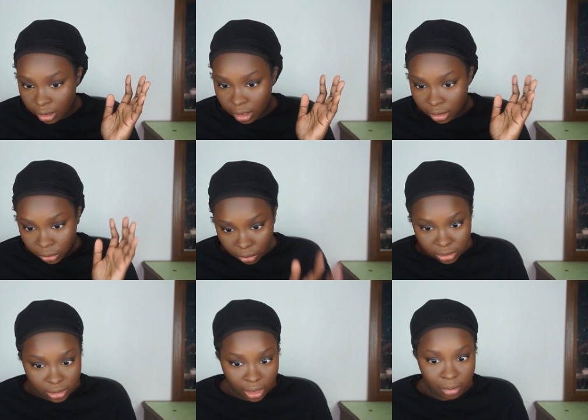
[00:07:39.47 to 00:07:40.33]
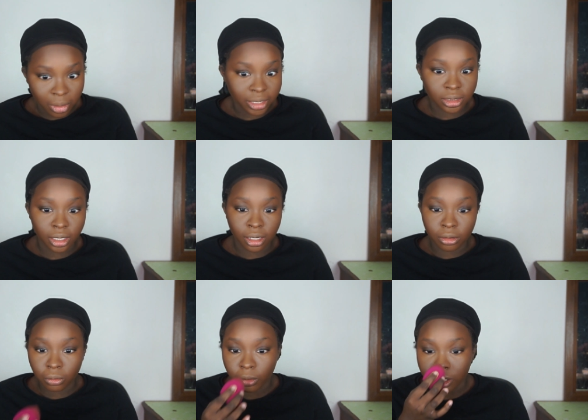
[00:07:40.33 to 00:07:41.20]
It looks like my
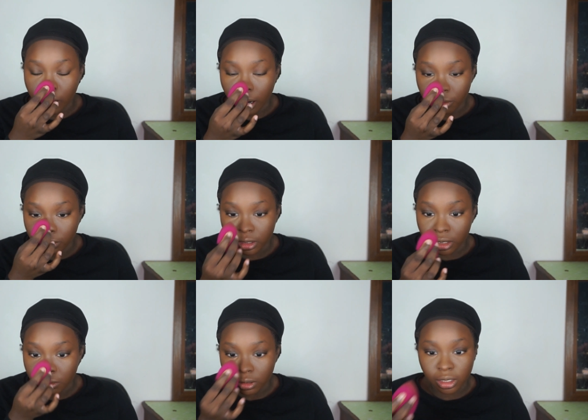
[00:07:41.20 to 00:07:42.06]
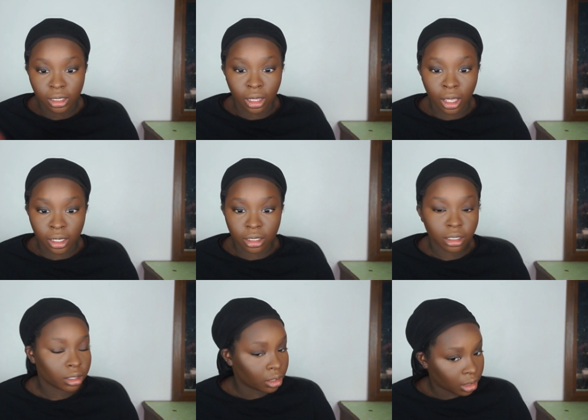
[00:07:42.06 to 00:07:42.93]
skin, which I really, really
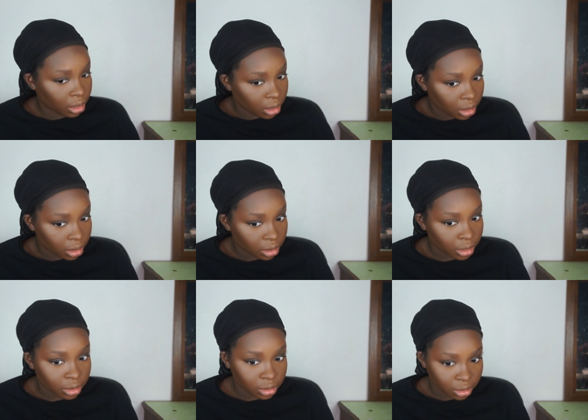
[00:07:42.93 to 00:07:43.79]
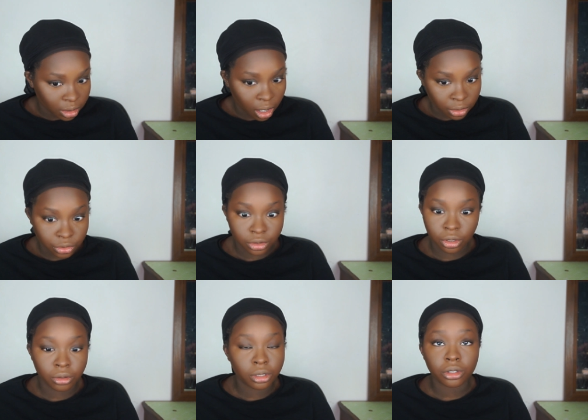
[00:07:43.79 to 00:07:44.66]
like. The
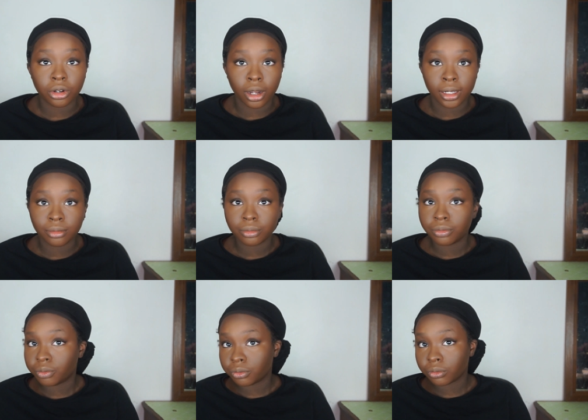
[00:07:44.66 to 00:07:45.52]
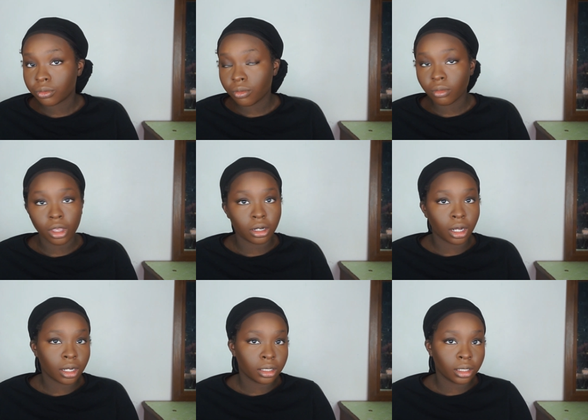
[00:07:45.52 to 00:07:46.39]
undertone is great.
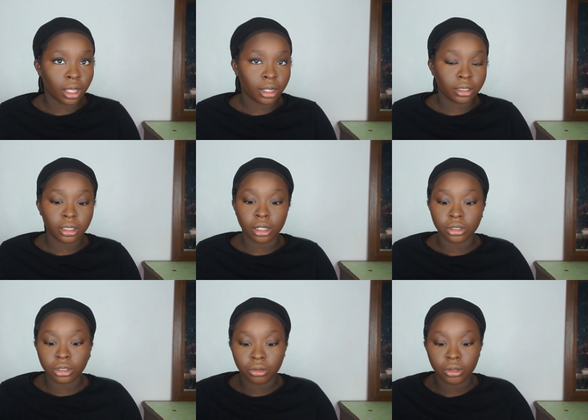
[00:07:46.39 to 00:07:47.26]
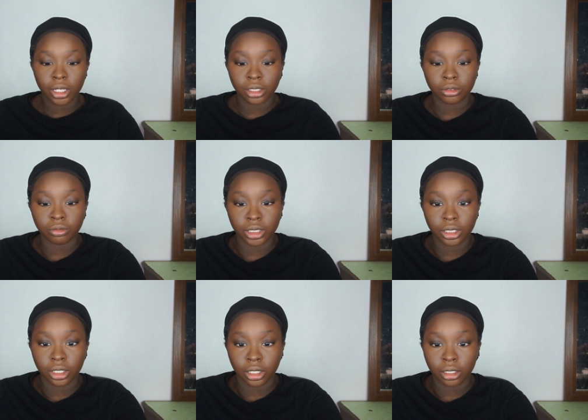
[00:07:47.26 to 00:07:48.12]
Not gonna lie, the undertone is
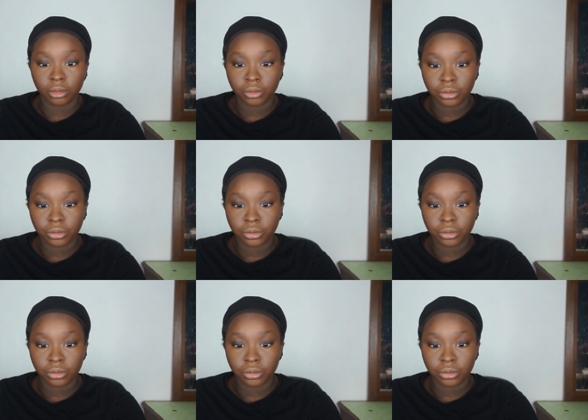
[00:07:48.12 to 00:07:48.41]
really good.